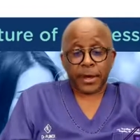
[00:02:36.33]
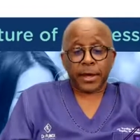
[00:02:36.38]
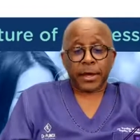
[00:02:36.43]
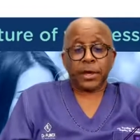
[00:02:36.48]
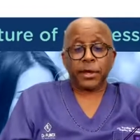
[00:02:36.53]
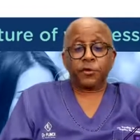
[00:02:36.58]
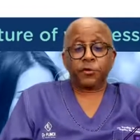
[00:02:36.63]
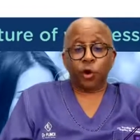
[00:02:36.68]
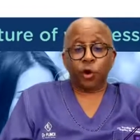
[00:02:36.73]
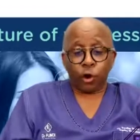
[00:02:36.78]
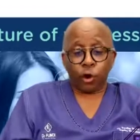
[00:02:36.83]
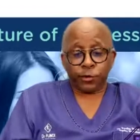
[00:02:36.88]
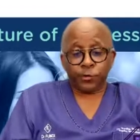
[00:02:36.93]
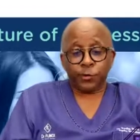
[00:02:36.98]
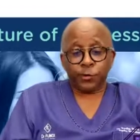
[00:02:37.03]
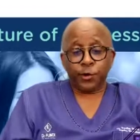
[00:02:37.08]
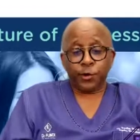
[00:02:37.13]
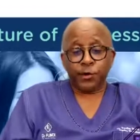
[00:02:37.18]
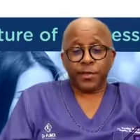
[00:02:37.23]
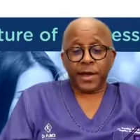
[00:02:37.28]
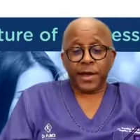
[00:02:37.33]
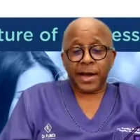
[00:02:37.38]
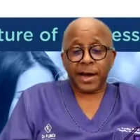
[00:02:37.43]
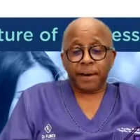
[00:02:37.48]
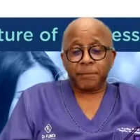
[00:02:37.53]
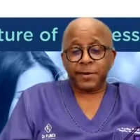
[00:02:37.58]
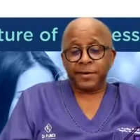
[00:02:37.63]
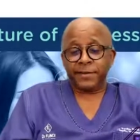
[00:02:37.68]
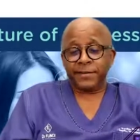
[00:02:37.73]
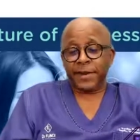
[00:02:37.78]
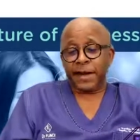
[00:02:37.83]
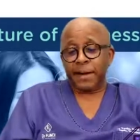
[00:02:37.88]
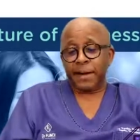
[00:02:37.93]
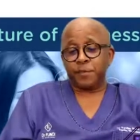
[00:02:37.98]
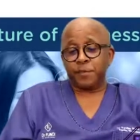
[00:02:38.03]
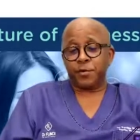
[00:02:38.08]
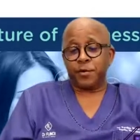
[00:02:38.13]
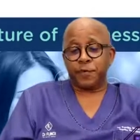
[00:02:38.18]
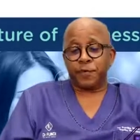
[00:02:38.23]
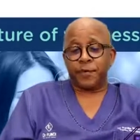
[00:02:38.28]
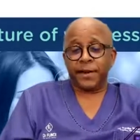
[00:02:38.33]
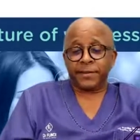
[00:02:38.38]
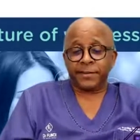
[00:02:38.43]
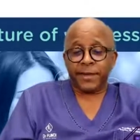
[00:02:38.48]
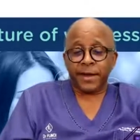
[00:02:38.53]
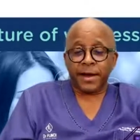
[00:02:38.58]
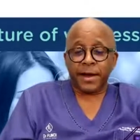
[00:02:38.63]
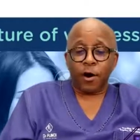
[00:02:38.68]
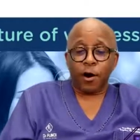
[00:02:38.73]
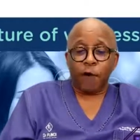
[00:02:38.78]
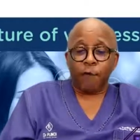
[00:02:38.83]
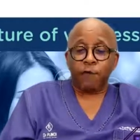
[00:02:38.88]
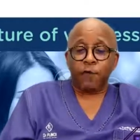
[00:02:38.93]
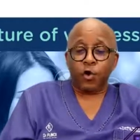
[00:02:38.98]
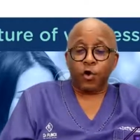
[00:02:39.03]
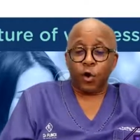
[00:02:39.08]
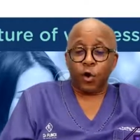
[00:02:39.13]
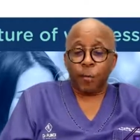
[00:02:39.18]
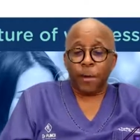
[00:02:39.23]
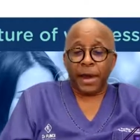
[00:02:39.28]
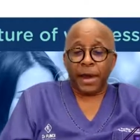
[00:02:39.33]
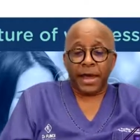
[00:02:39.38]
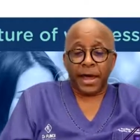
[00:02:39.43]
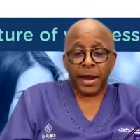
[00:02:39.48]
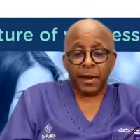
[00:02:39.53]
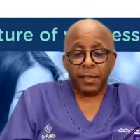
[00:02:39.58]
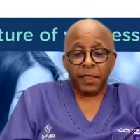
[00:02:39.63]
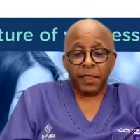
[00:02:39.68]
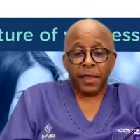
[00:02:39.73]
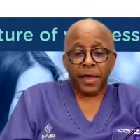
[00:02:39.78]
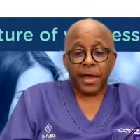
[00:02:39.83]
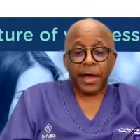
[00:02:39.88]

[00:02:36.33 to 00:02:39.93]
He's also the CAPRISA Professor of Global Health